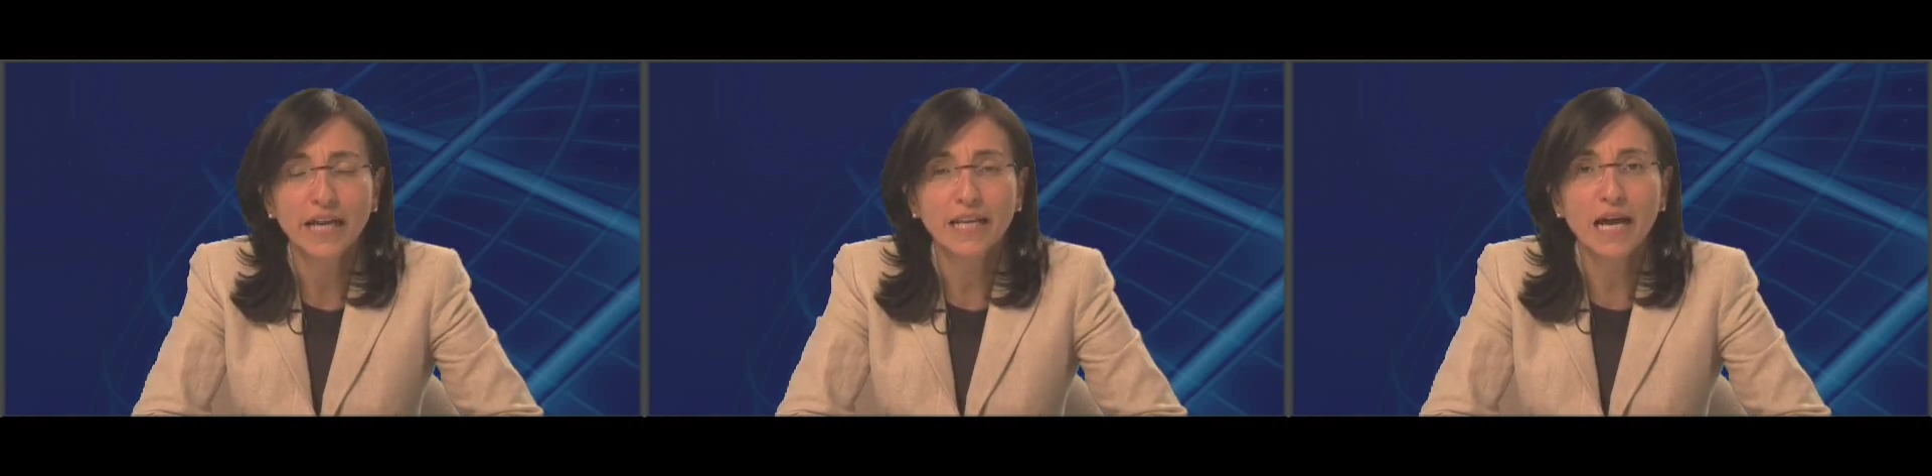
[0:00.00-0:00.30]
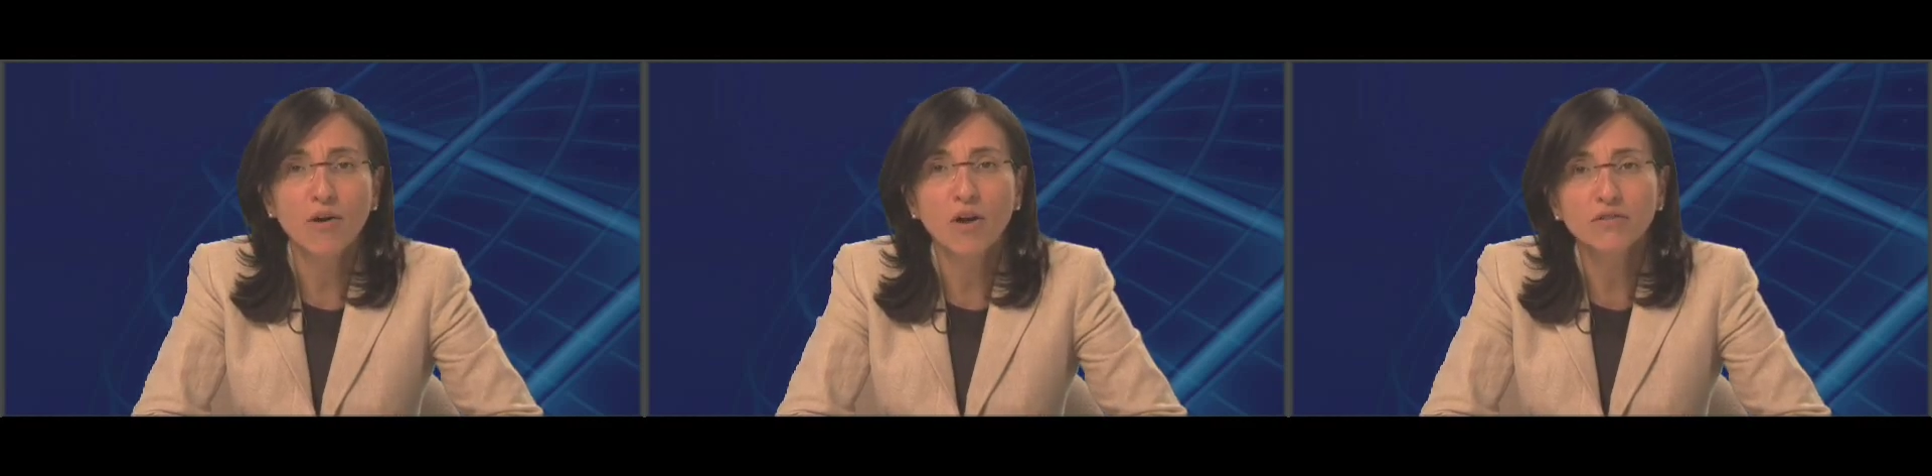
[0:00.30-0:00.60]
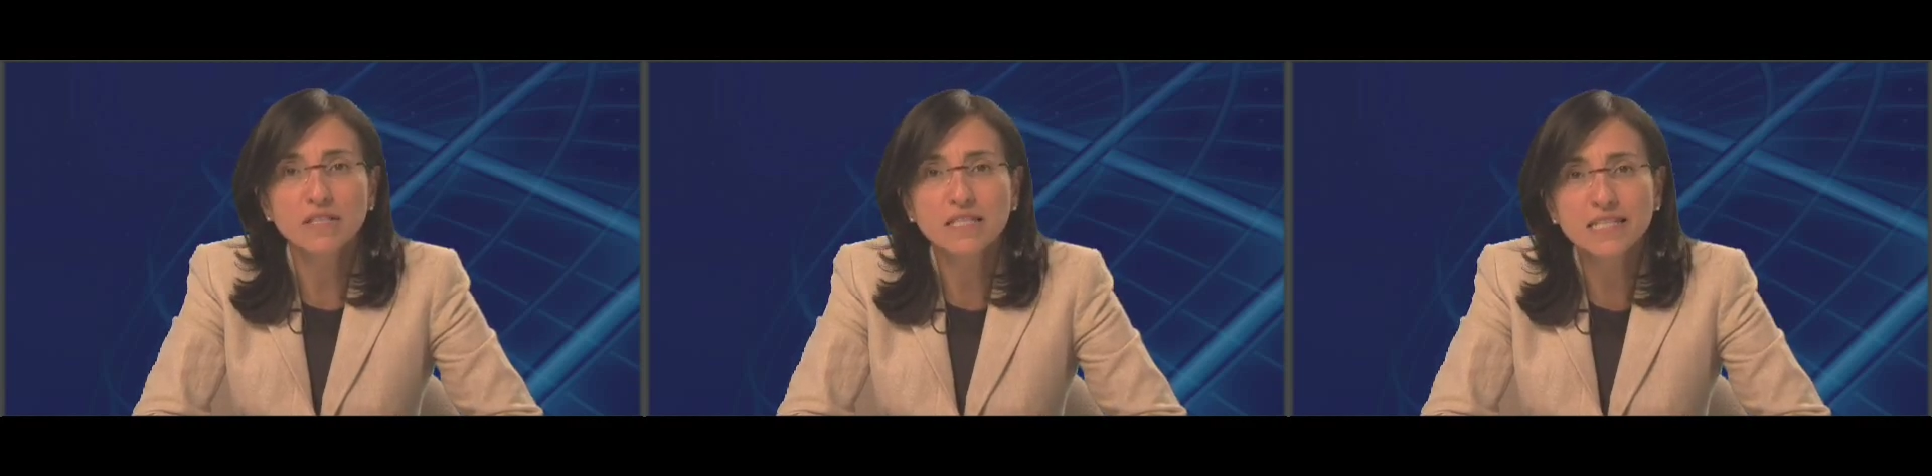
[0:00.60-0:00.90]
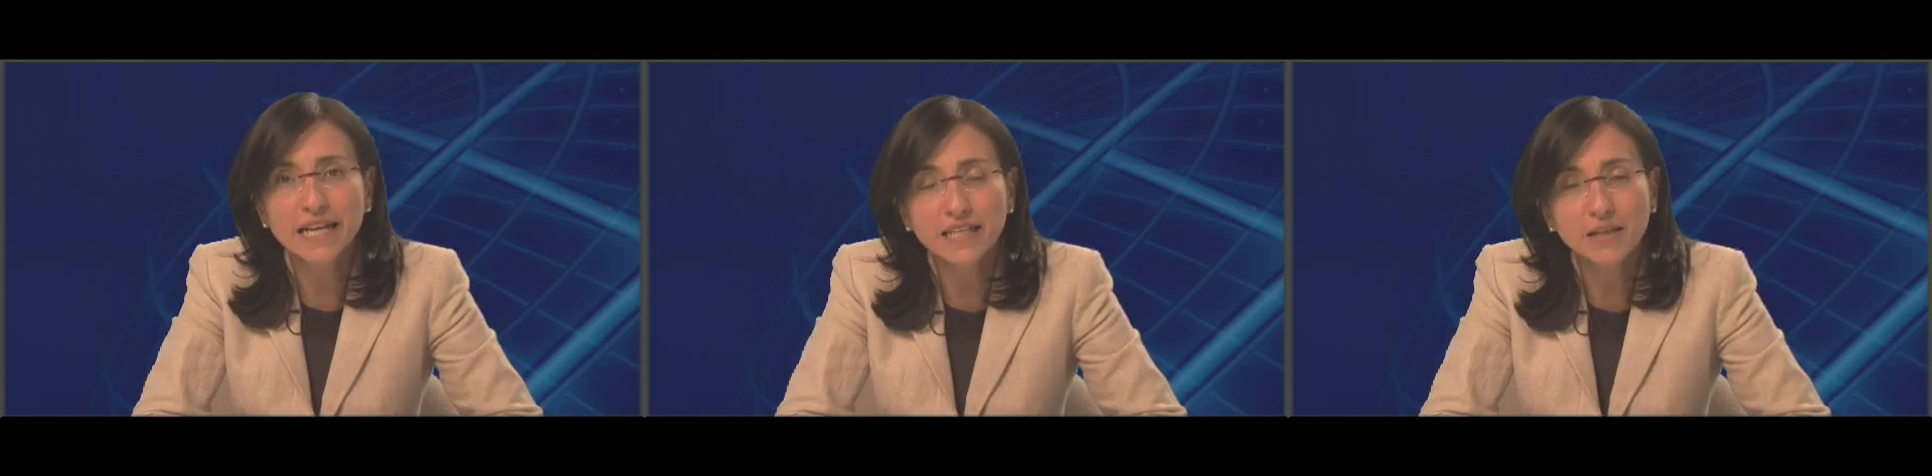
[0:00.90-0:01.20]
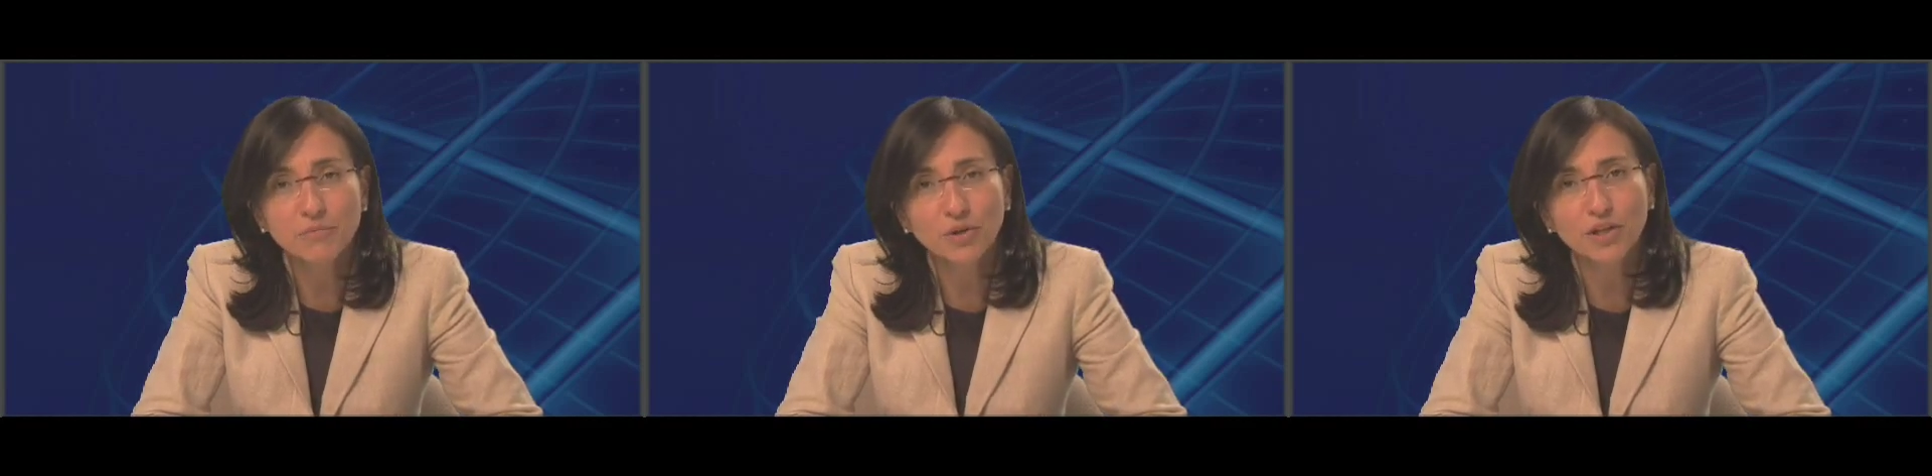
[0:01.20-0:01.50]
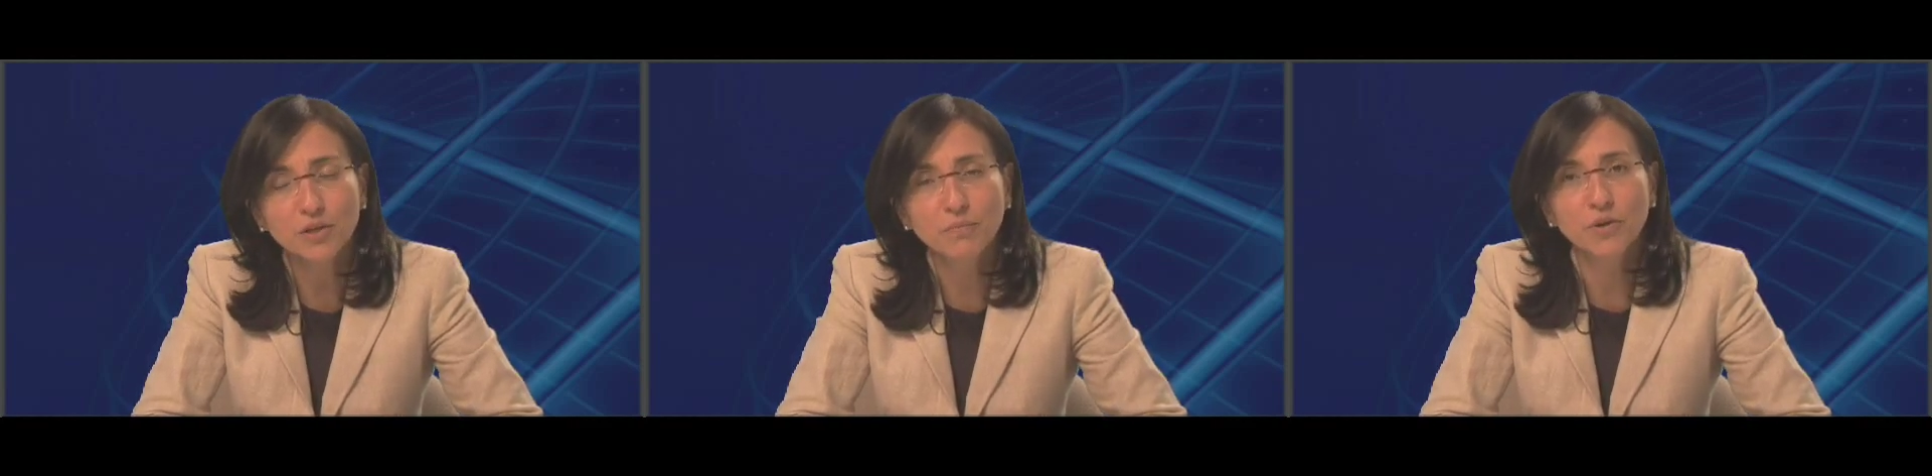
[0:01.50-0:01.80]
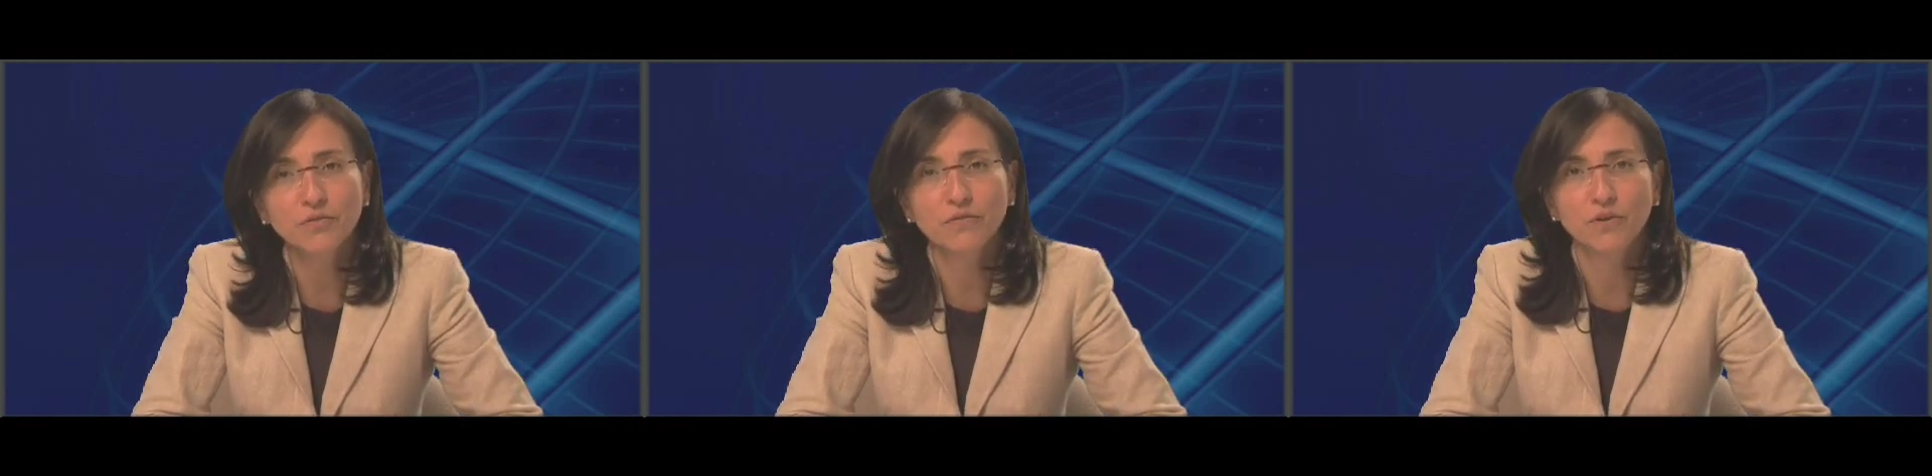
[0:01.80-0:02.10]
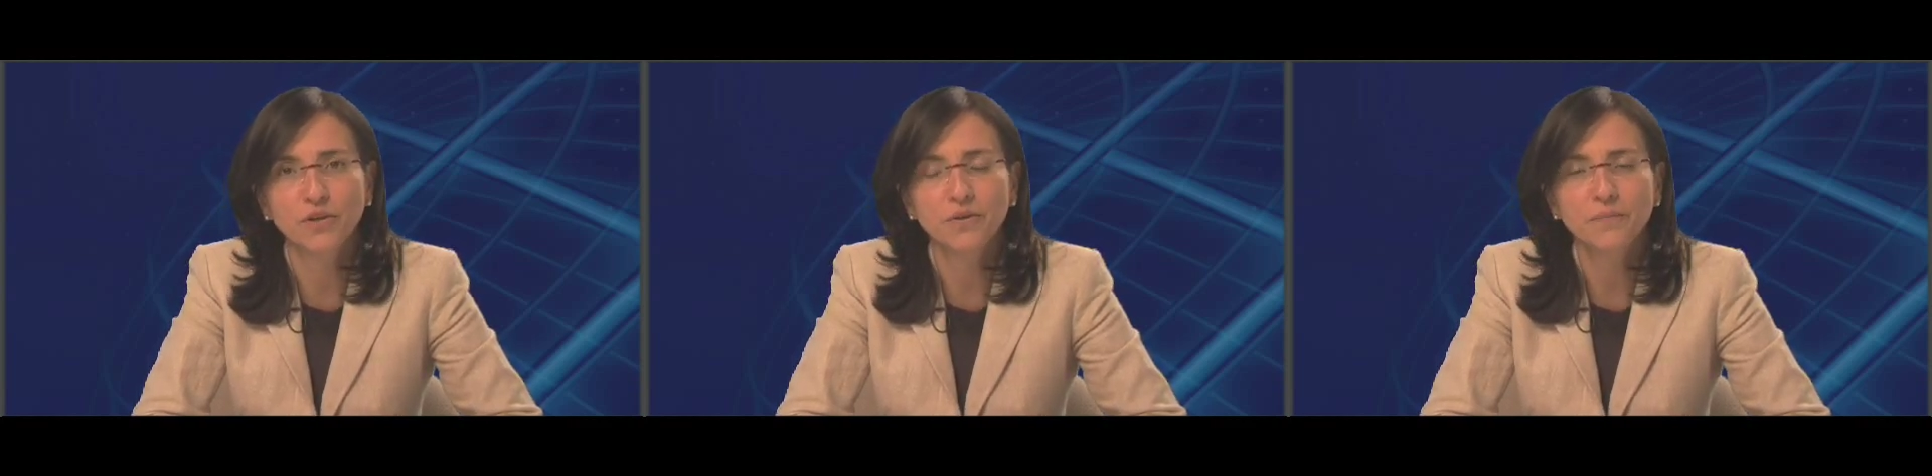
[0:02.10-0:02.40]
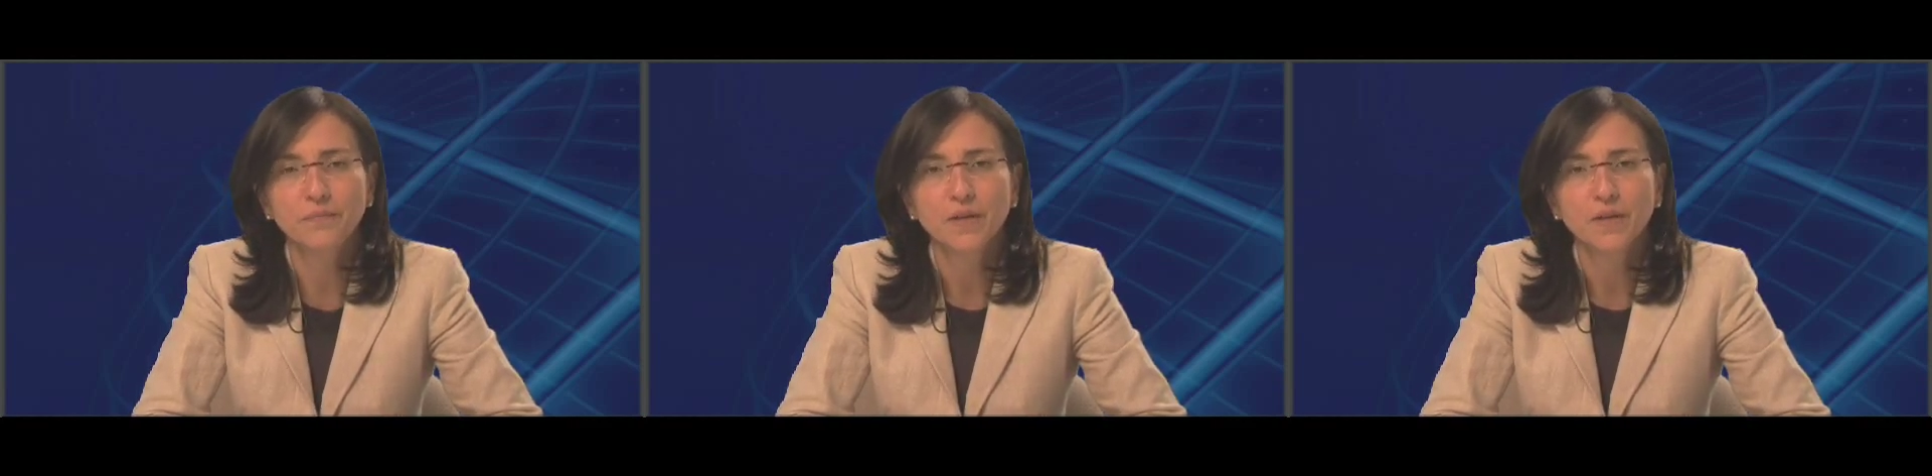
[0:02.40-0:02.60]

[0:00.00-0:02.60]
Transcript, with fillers: and our outstanding product portfolio,